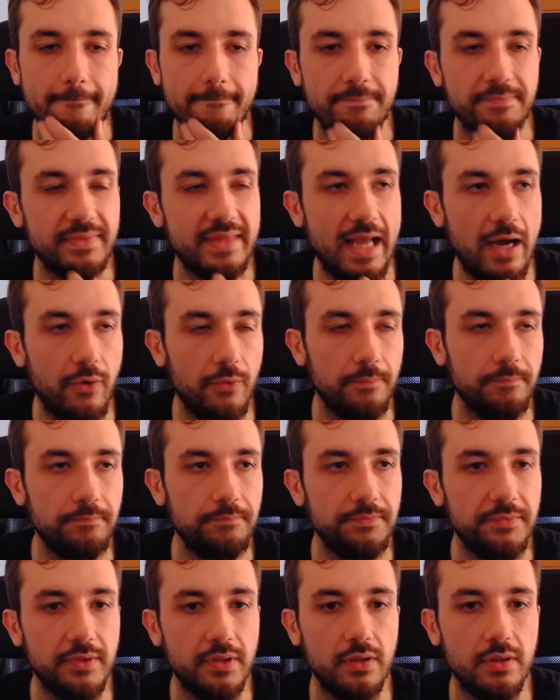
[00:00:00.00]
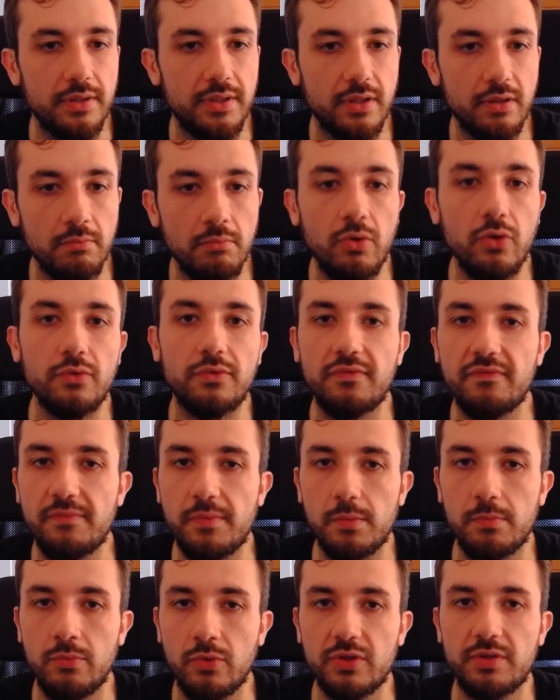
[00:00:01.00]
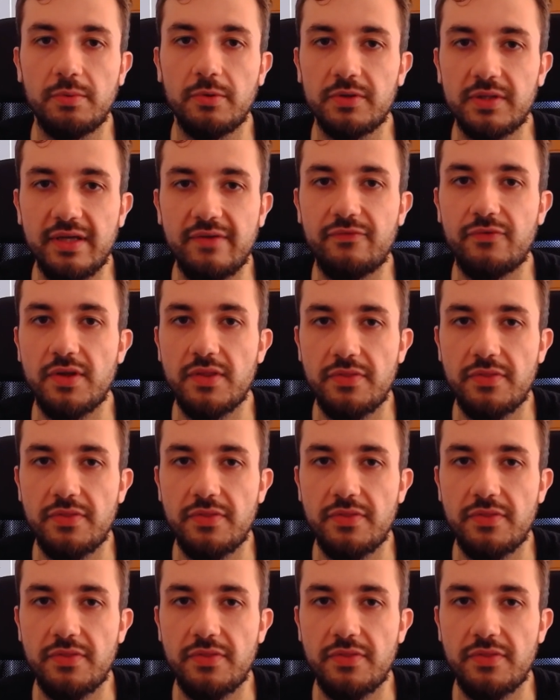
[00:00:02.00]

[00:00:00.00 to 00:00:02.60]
Now, there are multiple different